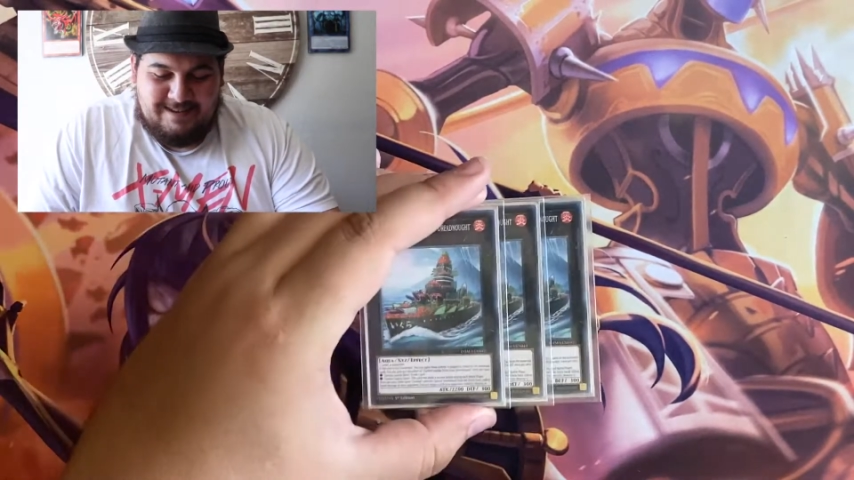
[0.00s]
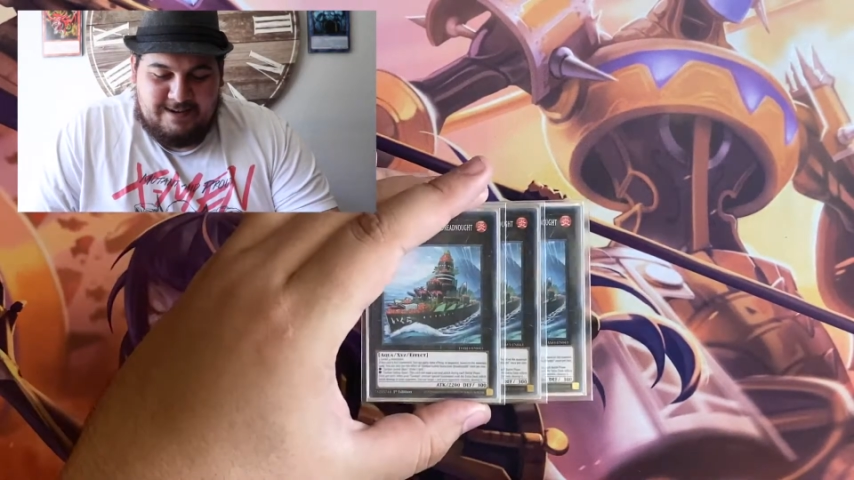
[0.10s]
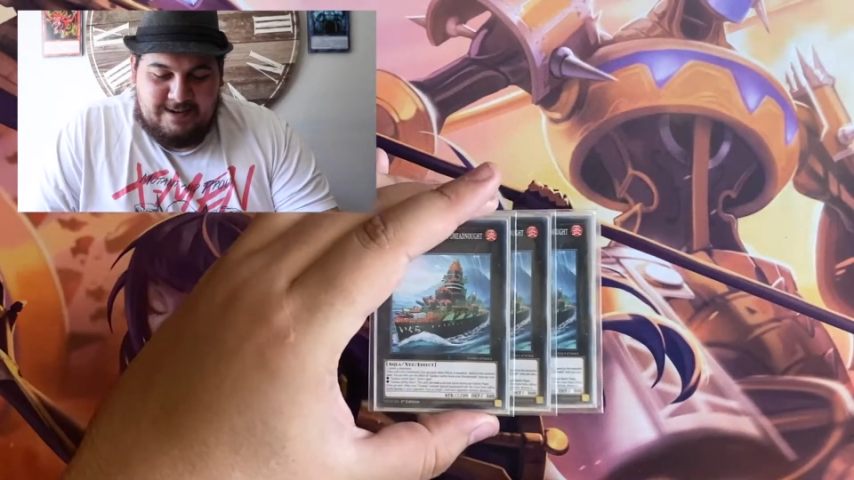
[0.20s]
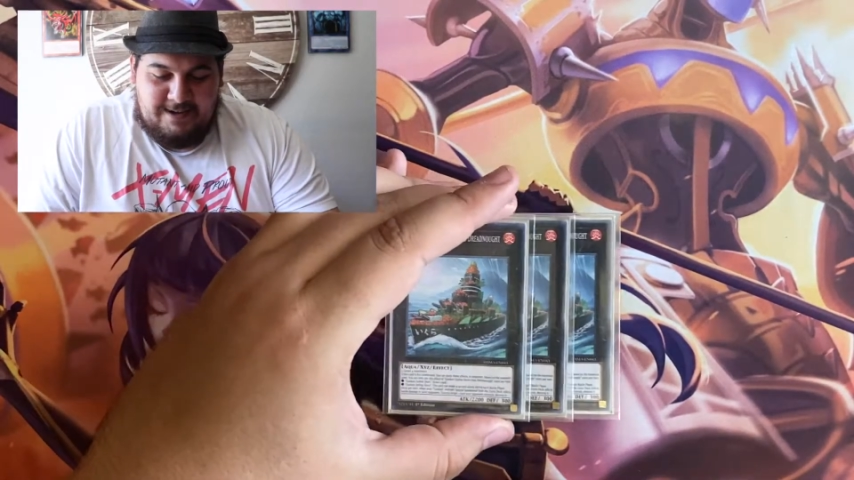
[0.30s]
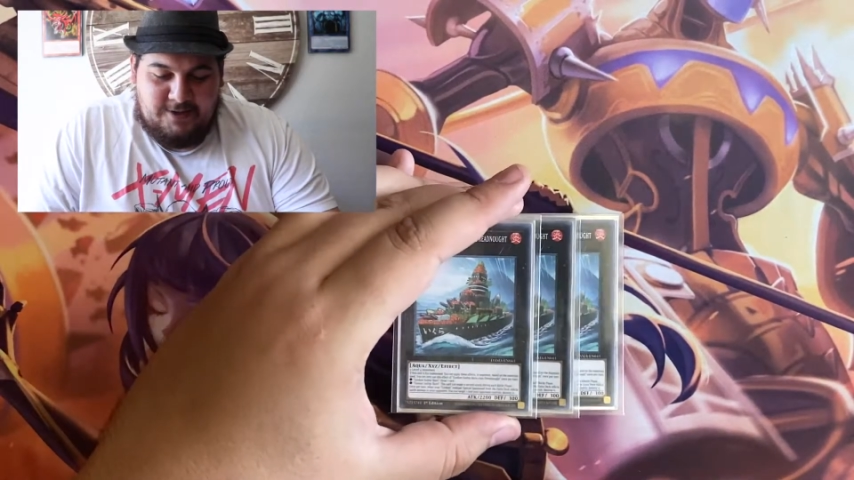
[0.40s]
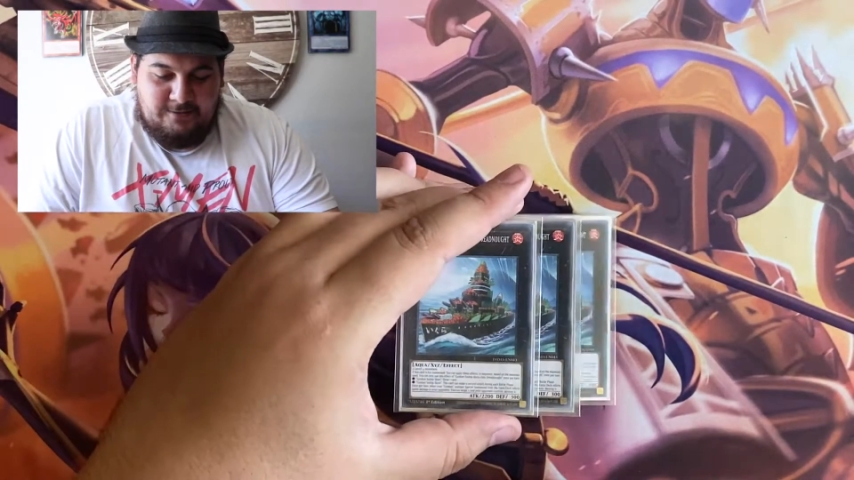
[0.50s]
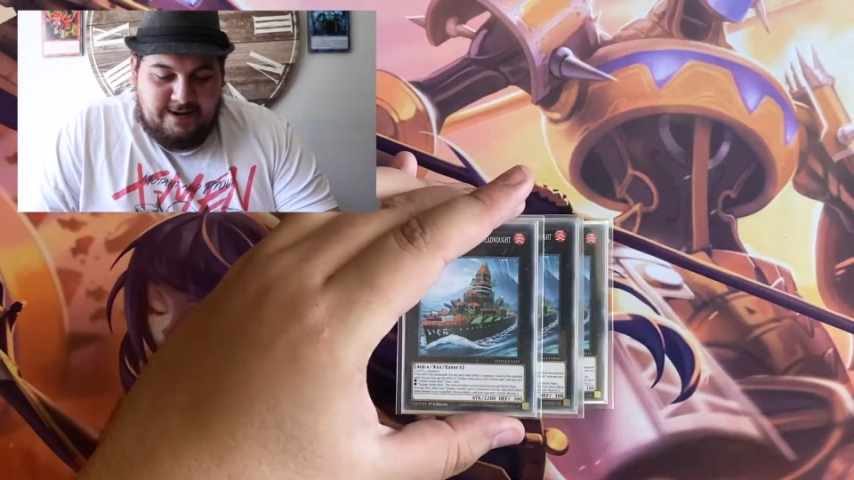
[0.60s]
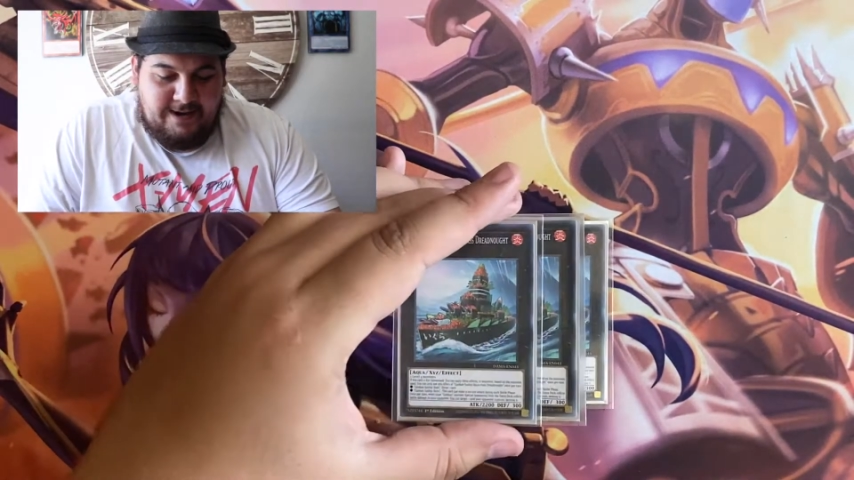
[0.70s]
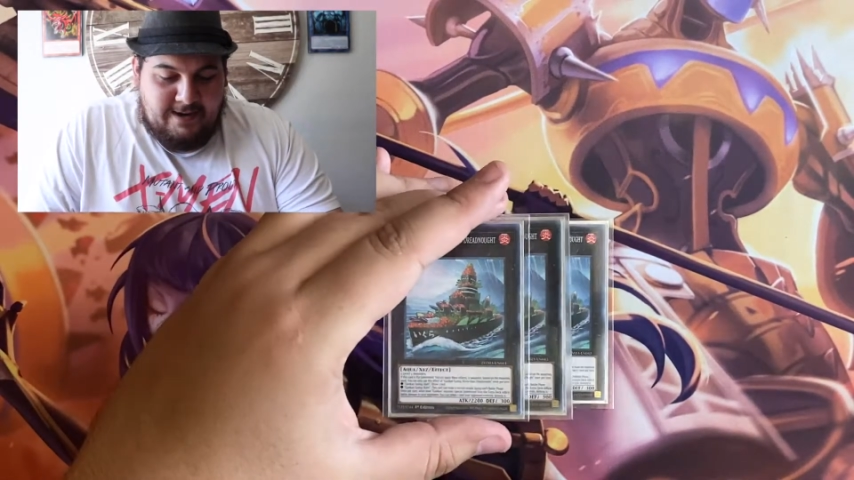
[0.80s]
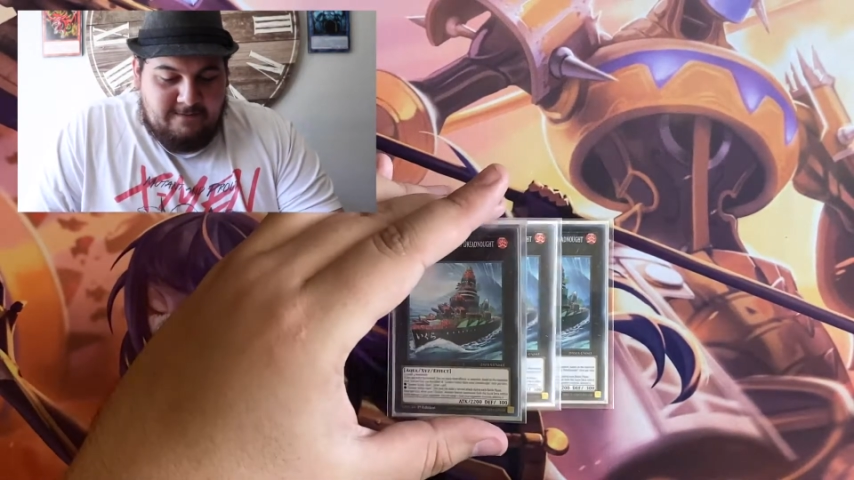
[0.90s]

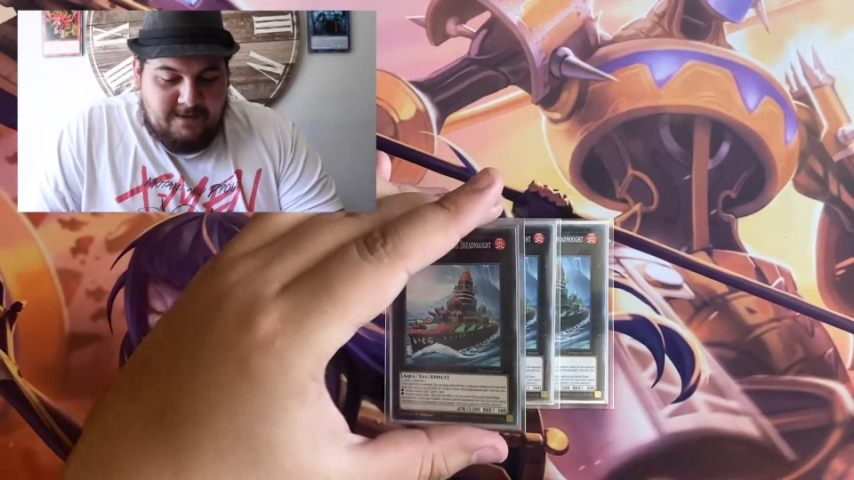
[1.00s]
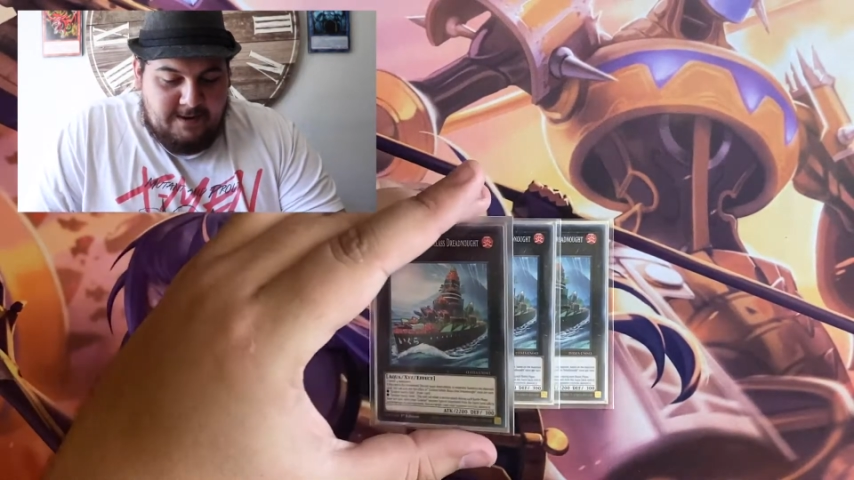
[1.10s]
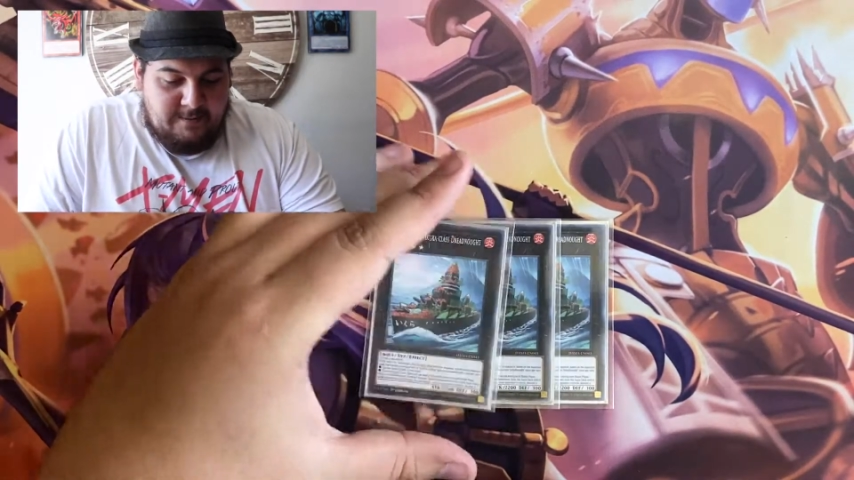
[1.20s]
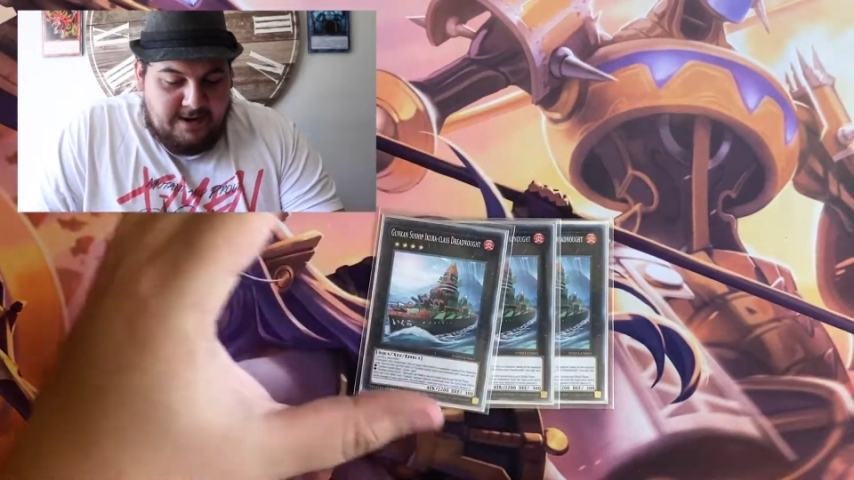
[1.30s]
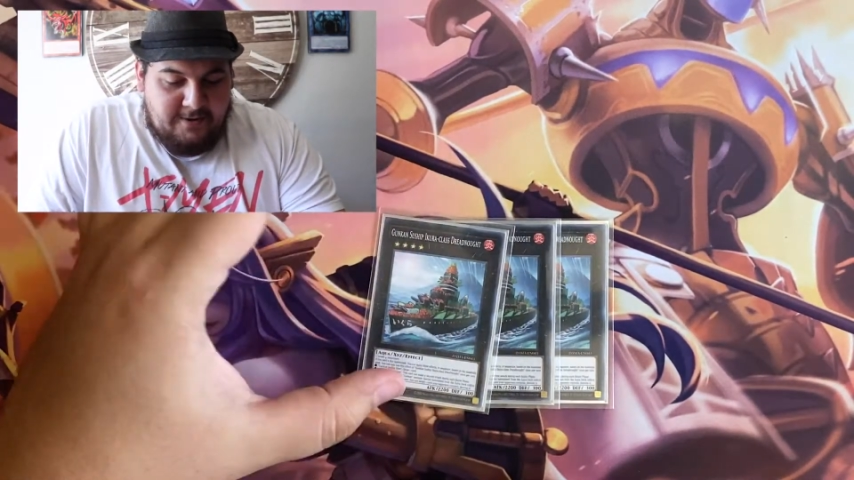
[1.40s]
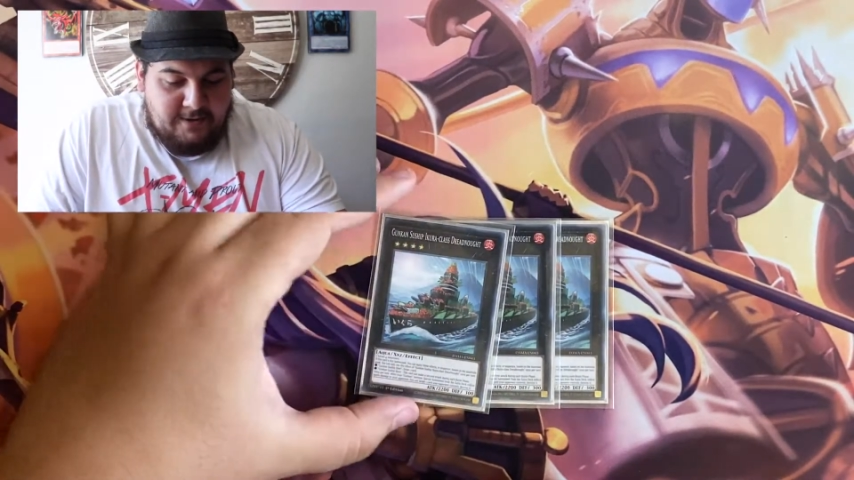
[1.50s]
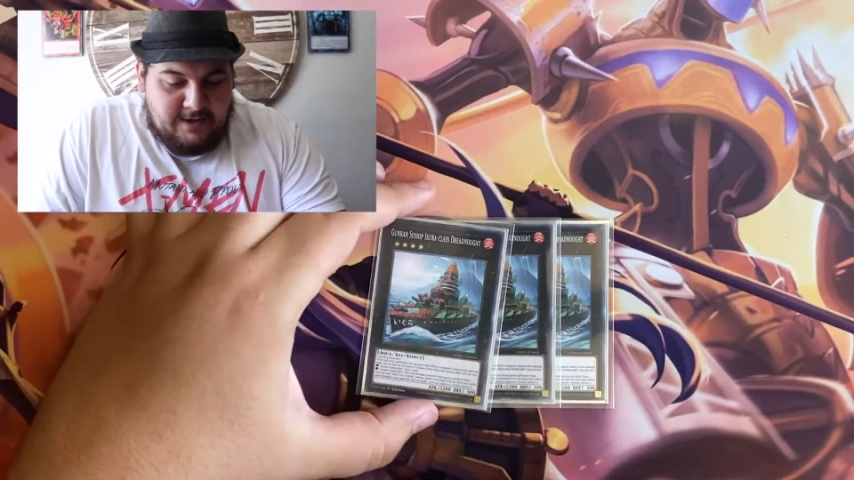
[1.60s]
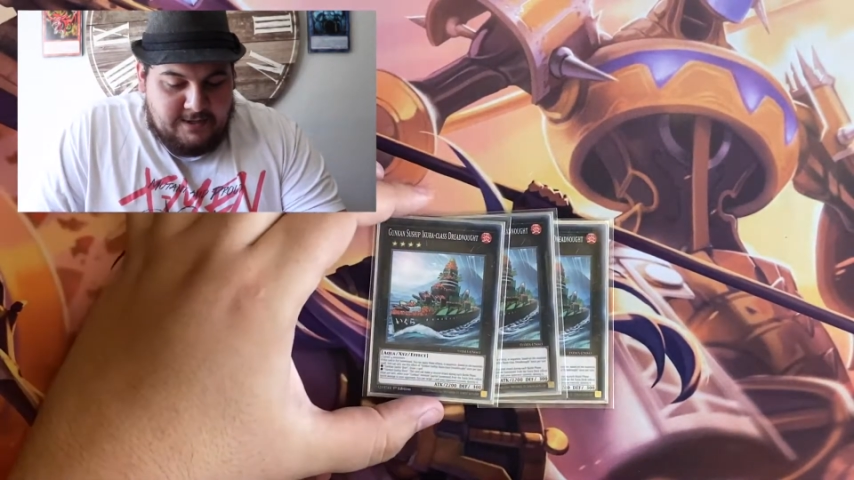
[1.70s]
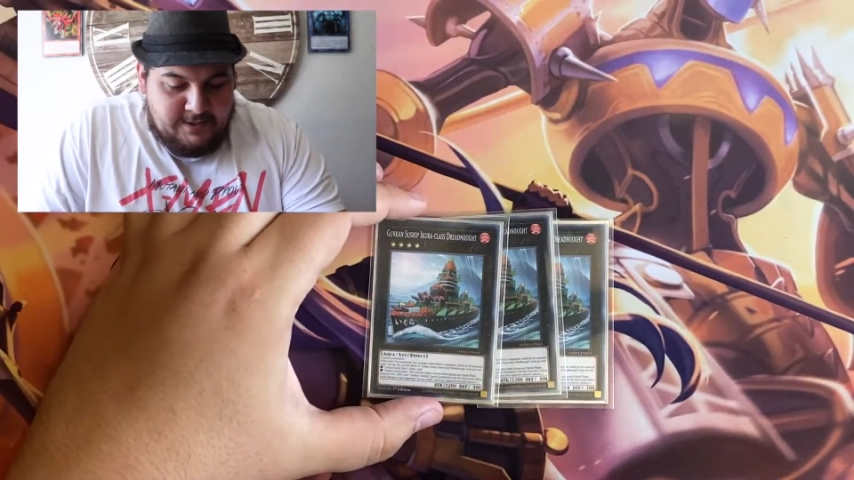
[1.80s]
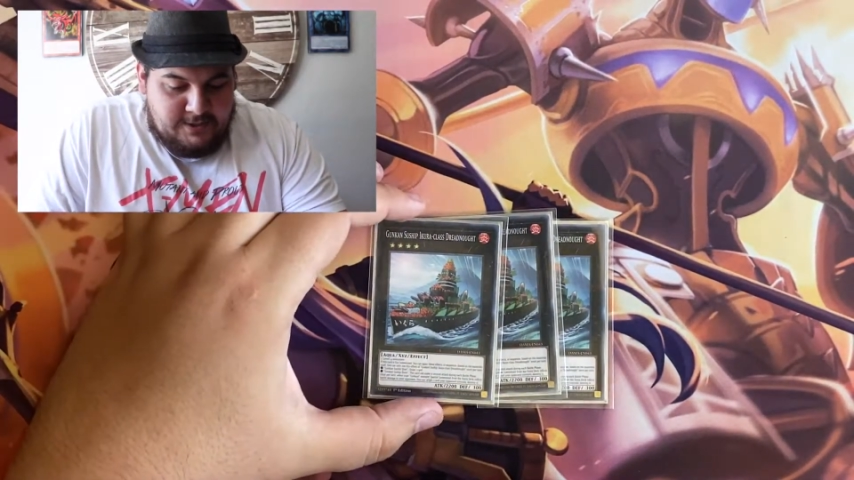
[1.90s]
3 of the brand new Gunkin